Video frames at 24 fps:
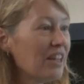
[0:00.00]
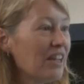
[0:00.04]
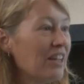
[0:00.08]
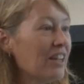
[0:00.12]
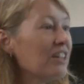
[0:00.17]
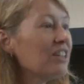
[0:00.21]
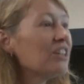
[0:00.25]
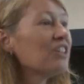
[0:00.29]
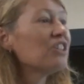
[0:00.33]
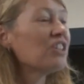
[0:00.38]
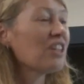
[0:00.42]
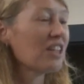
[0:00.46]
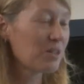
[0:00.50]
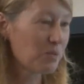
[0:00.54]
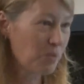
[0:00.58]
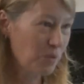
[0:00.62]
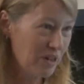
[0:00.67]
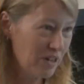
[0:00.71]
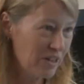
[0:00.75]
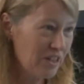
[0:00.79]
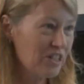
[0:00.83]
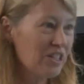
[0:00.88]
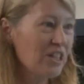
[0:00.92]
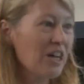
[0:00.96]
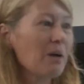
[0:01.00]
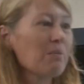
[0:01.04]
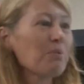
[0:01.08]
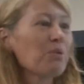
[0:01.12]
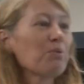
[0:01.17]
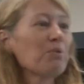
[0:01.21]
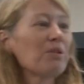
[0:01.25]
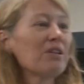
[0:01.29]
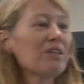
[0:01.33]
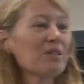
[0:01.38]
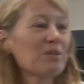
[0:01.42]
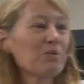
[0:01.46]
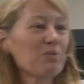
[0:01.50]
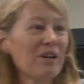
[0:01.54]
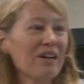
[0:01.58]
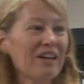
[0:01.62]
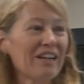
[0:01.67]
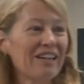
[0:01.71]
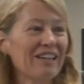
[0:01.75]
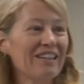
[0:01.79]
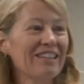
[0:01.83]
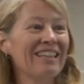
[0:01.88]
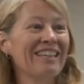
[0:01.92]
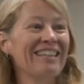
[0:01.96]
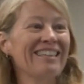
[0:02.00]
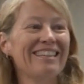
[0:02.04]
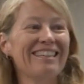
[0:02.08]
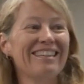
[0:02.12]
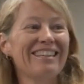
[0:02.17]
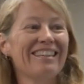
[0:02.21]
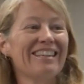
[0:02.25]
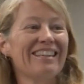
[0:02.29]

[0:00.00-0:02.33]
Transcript: English, that's one of the top 3 as well.